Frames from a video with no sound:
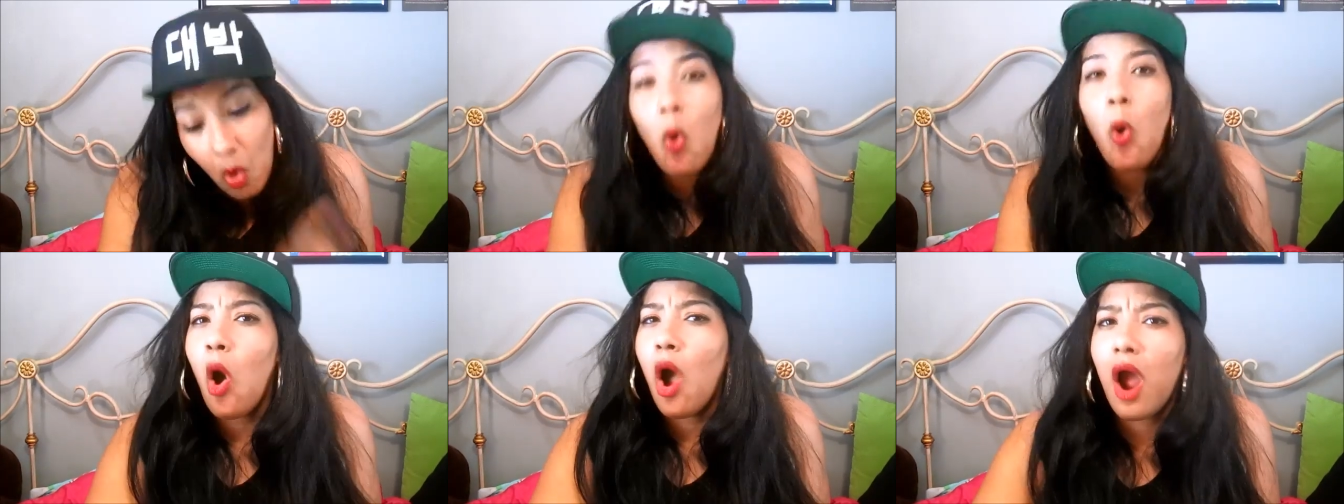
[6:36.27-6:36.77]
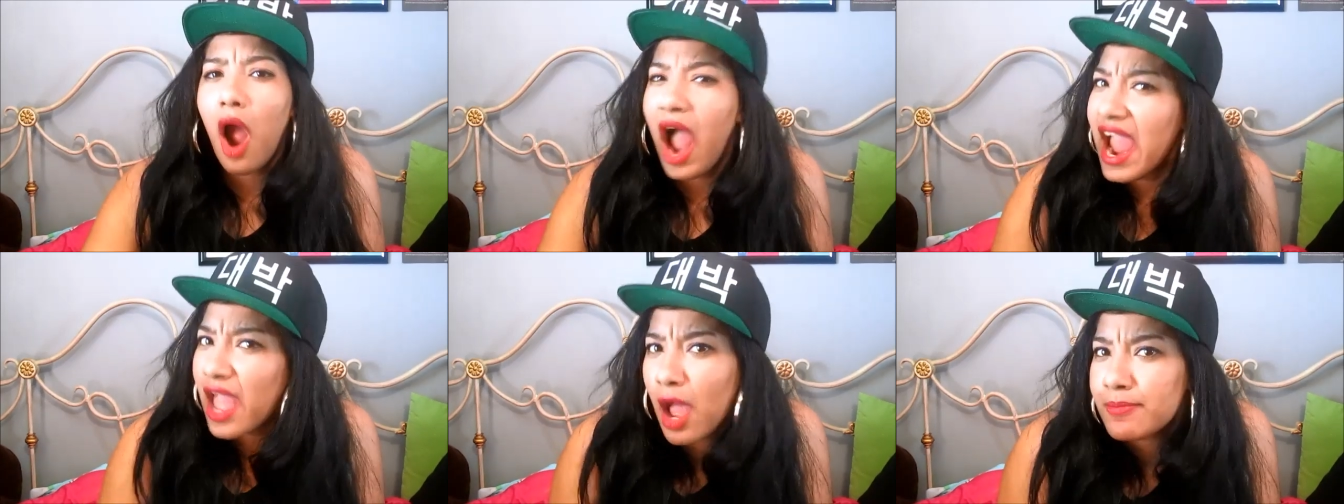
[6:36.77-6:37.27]
Or
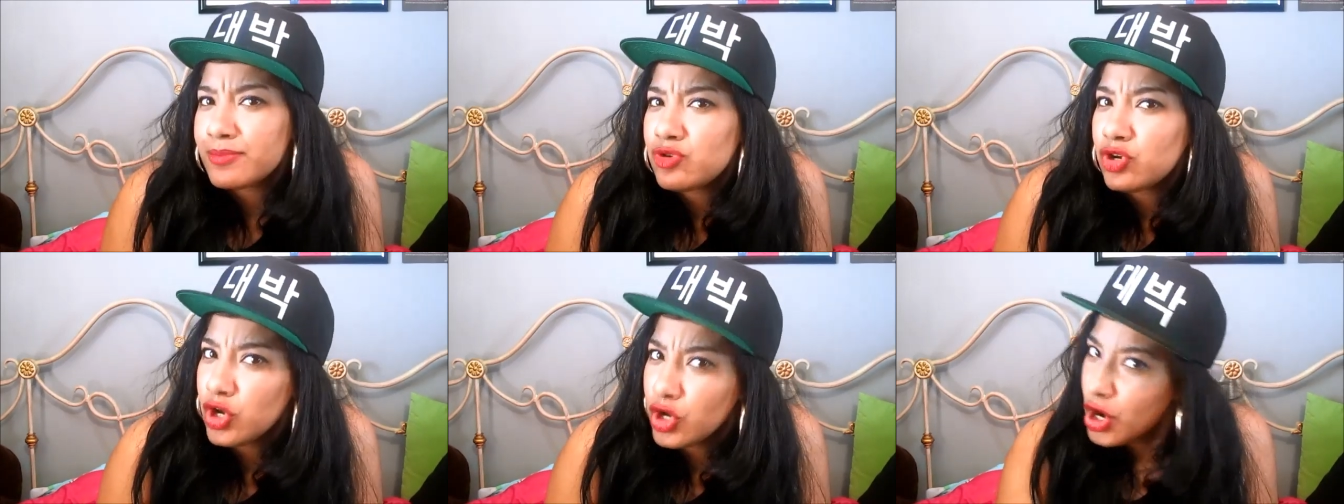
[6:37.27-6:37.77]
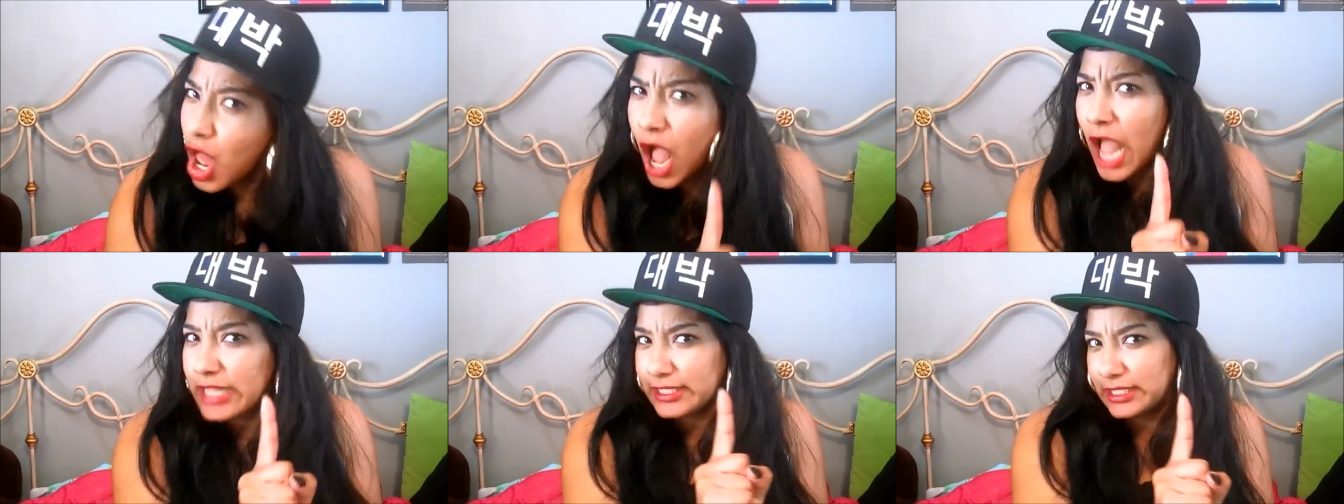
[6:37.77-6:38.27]
I am
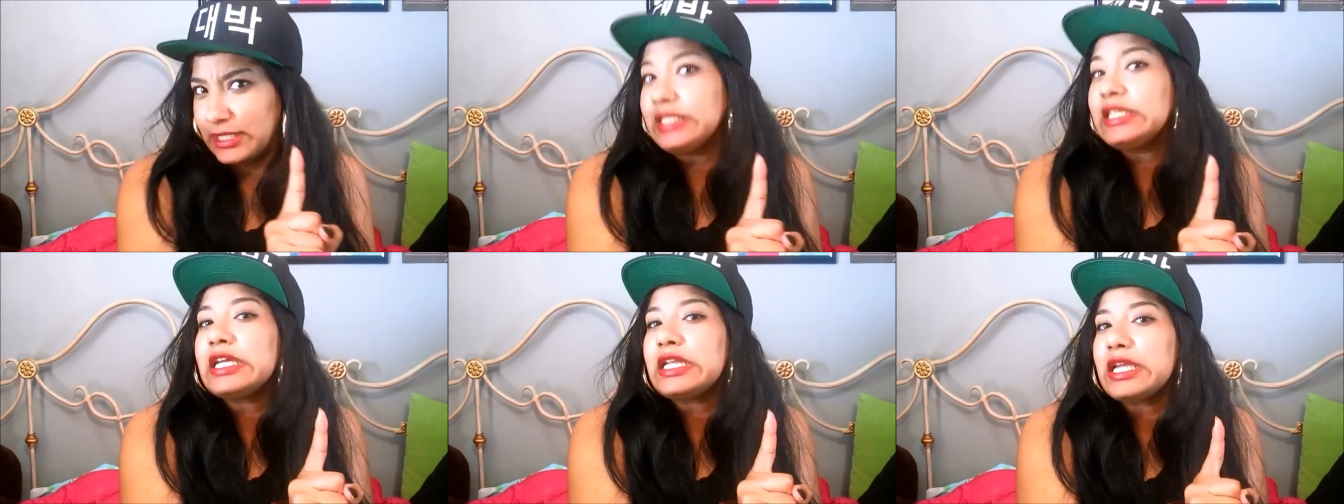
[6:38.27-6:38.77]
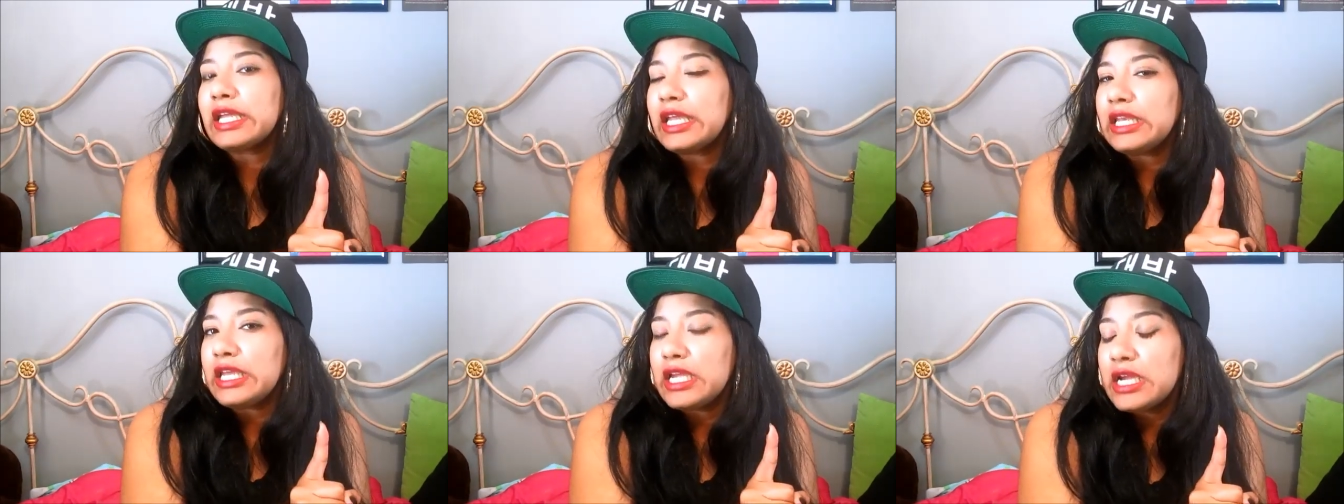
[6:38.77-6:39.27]
not getting
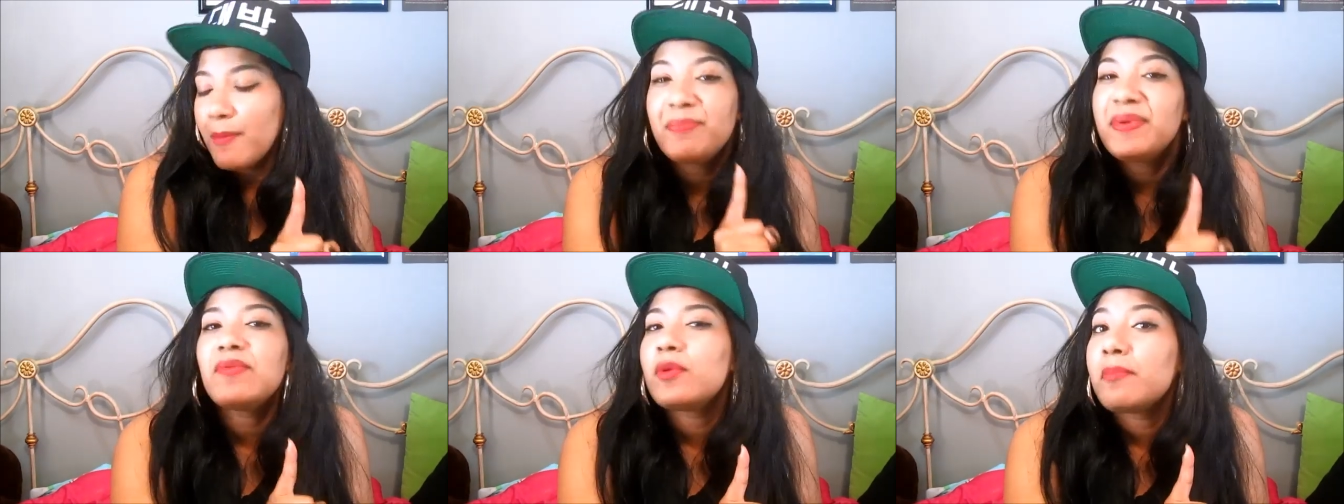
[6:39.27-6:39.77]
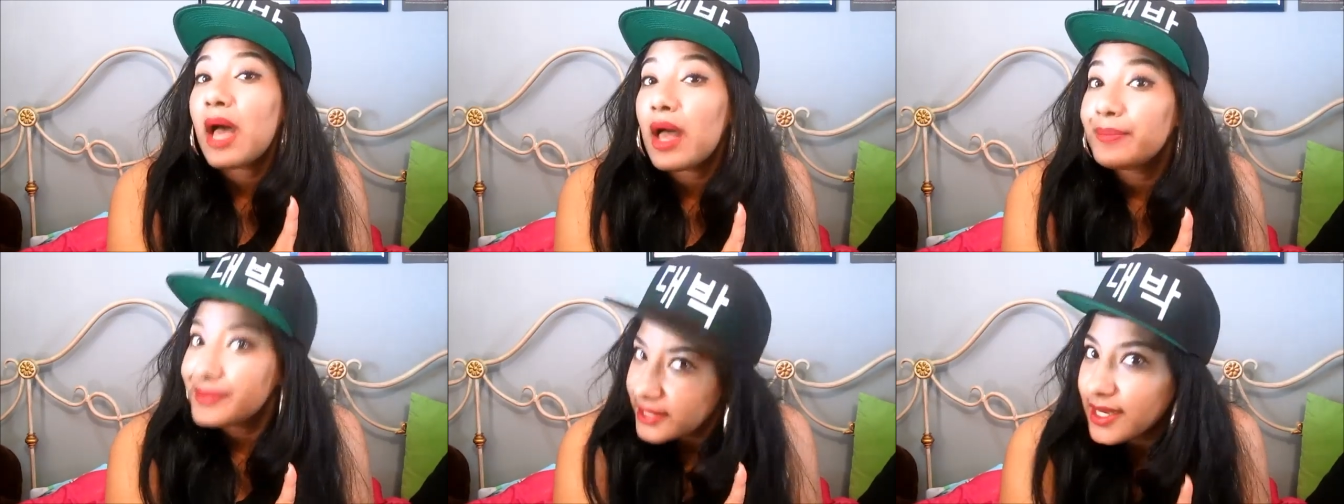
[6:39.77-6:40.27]
any
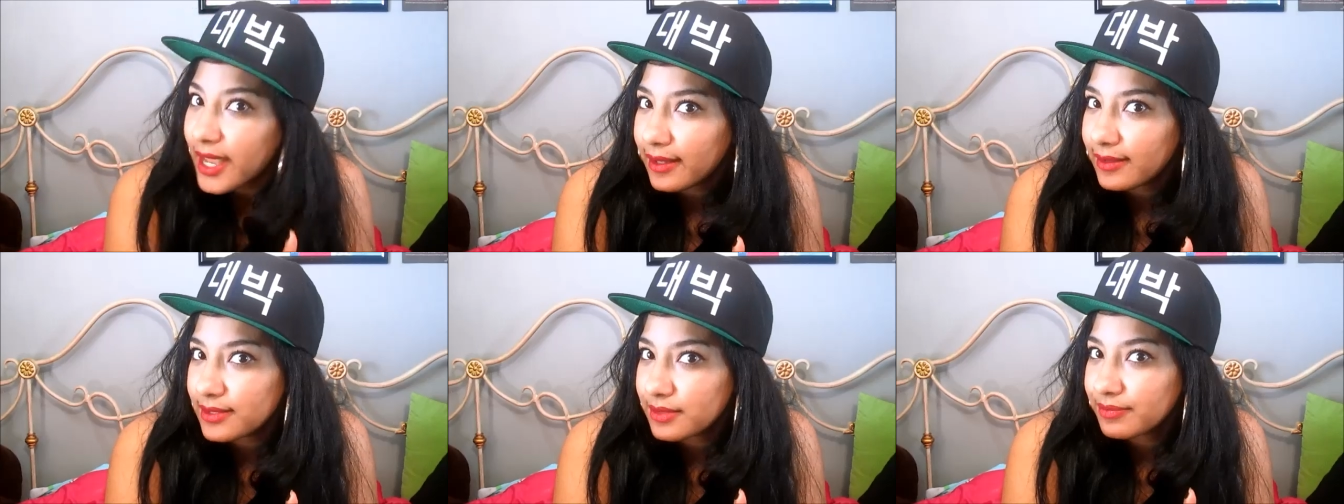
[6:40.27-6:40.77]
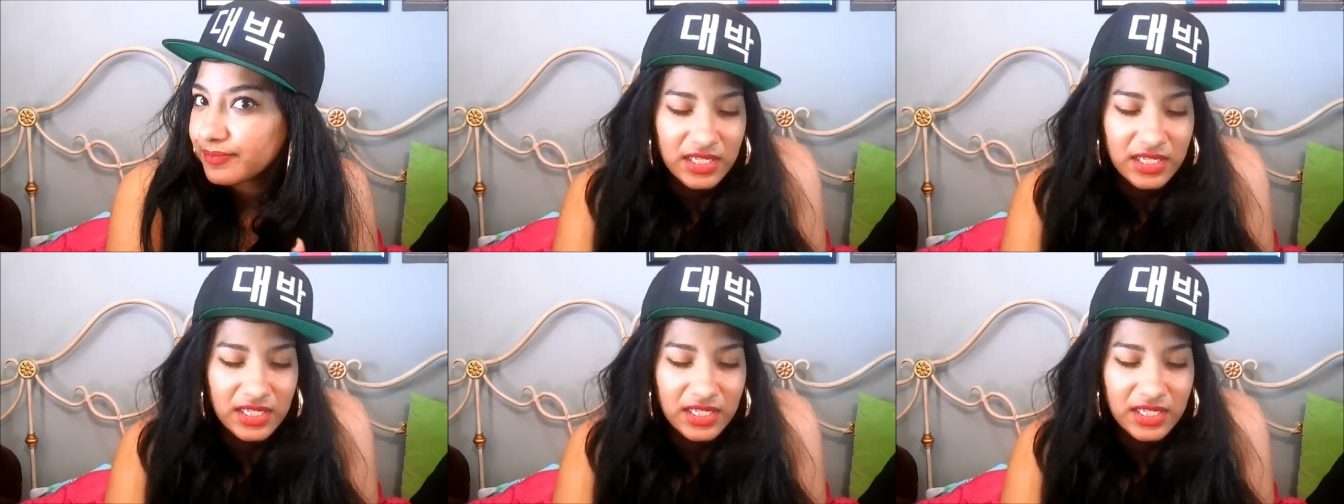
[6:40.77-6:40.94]
bibimbap tonight.